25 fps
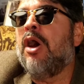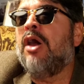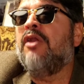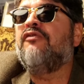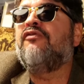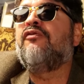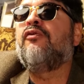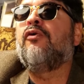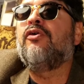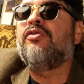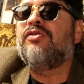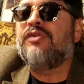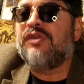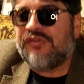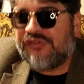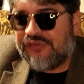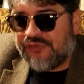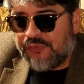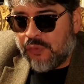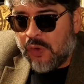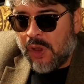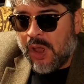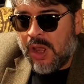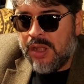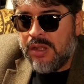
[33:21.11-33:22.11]
we're
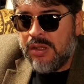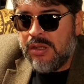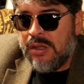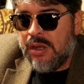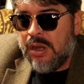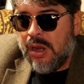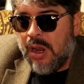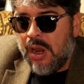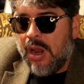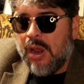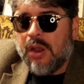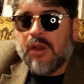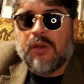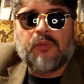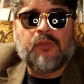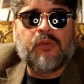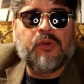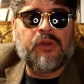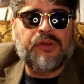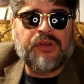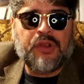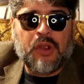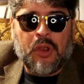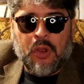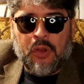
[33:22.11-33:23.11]
going to look
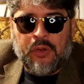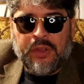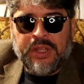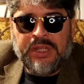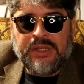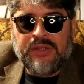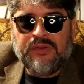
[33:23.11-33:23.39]
at